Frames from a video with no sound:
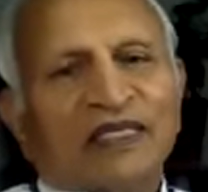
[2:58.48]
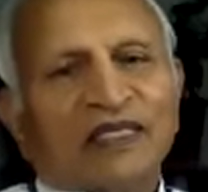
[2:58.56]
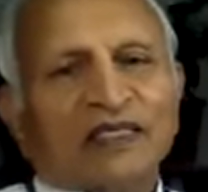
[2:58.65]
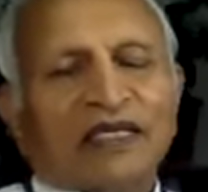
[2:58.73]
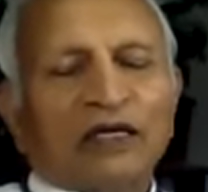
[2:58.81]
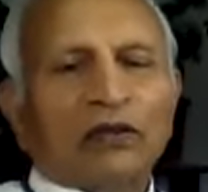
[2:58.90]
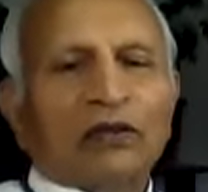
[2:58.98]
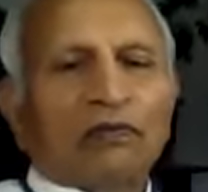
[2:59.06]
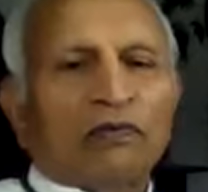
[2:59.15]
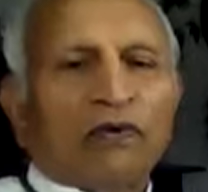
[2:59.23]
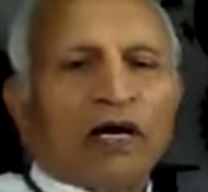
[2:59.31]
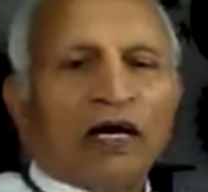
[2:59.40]
they
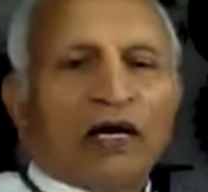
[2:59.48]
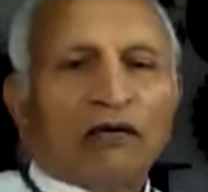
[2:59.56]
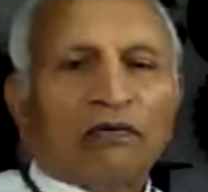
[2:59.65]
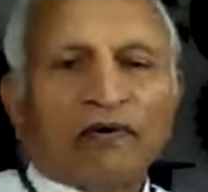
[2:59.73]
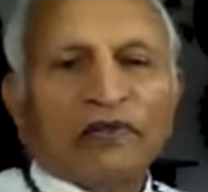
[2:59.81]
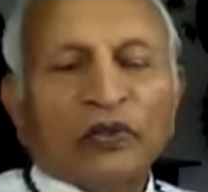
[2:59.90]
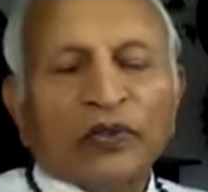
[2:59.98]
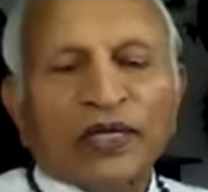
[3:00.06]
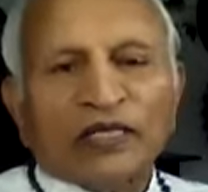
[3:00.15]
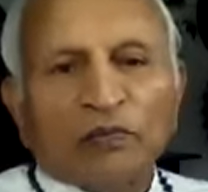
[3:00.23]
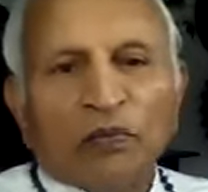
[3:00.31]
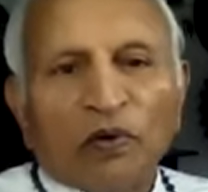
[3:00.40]
want to
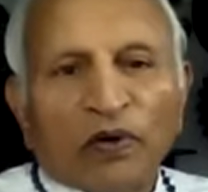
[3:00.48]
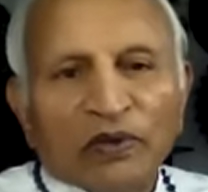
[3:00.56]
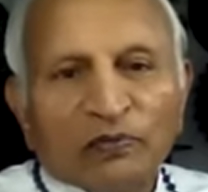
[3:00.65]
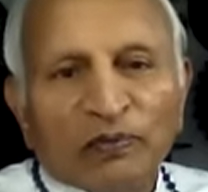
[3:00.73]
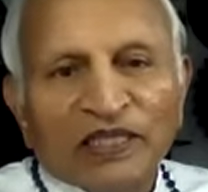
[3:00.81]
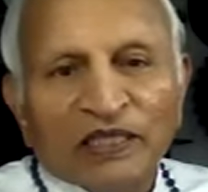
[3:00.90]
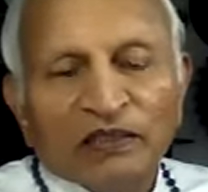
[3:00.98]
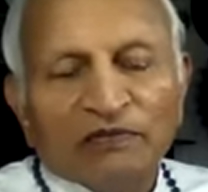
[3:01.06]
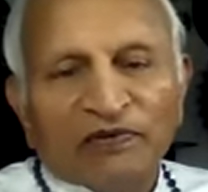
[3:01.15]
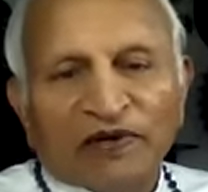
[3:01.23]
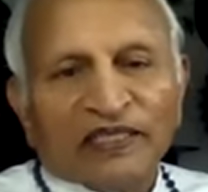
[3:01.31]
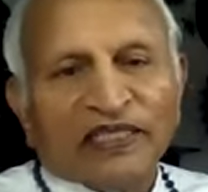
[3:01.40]
get more money
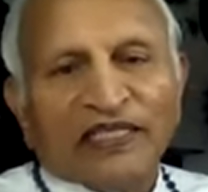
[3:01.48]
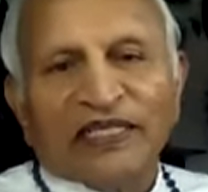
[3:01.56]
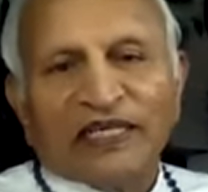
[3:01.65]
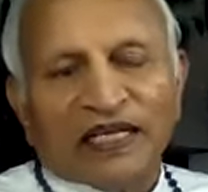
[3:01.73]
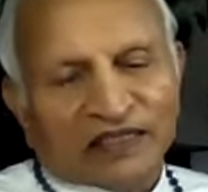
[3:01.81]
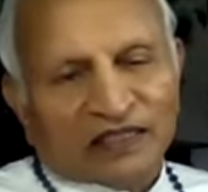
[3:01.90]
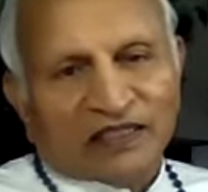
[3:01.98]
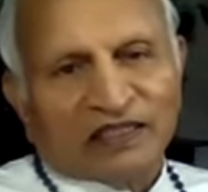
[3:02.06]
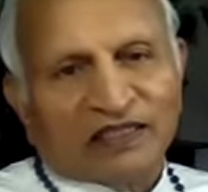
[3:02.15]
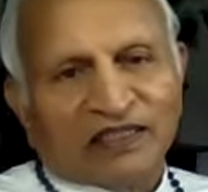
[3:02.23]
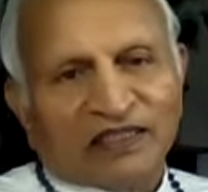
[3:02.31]
working less.